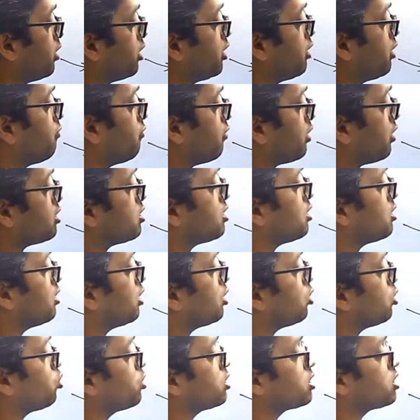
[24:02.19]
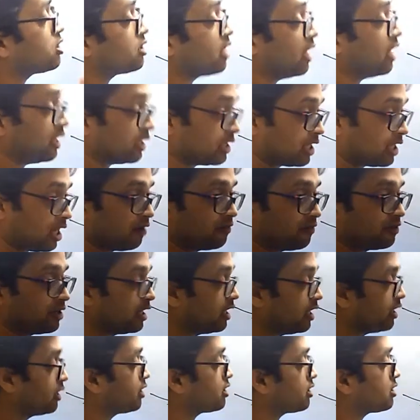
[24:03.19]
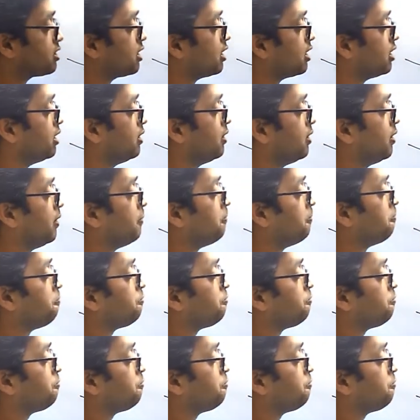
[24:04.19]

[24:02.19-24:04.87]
The difference in the two is delta V, let us say.